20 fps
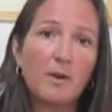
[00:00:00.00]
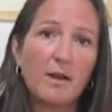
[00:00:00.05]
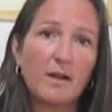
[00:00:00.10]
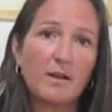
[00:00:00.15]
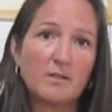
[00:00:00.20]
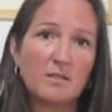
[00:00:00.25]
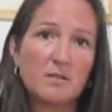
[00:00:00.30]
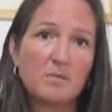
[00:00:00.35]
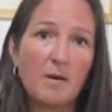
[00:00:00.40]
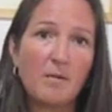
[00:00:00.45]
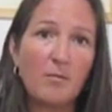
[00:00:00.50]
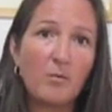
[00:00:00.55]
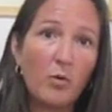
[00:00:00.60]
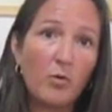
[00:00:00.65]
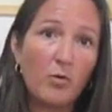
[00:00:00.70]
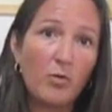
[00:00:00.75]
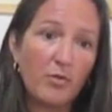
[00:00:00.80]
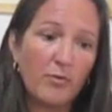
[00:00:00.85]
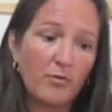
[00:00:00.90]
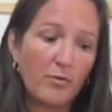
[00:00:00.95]
plan to spend more
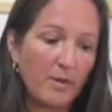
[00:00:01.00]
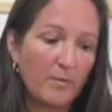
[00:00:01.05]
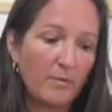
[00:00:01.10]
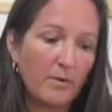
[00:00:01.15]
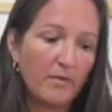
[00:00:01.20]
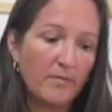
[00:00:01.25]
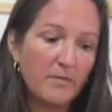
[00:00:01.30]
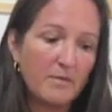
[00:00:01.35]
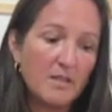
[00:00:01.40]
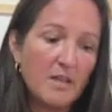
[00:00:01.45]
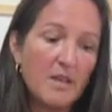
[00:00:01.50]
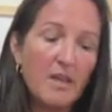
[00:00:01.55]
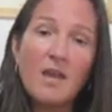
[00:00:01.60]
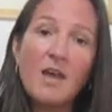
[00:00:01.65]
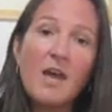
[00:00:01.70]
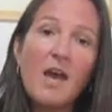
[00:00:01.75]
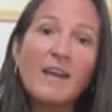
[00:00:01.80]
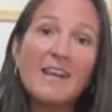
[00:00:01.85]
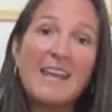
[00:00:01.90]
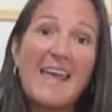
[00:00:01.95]
than 3 months,
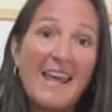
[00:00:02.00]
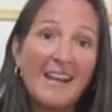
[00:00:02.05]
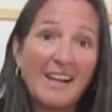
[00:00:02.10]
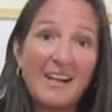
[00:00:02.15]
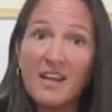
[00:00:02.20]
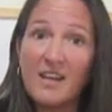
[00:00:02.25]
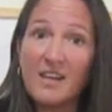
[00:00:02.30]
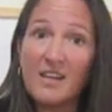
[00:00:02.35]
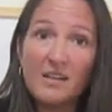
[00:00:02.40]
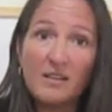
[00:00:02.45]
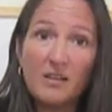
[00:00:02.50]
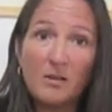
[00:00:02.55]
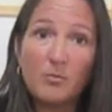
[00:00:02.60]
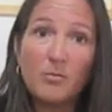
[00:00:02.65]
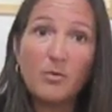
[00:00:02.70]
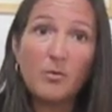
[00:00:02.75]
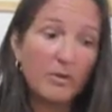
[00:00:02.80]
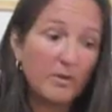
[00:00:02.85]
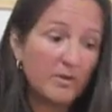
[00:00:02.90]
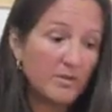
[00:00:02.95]
an NIE
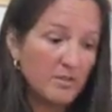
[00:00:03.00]
number will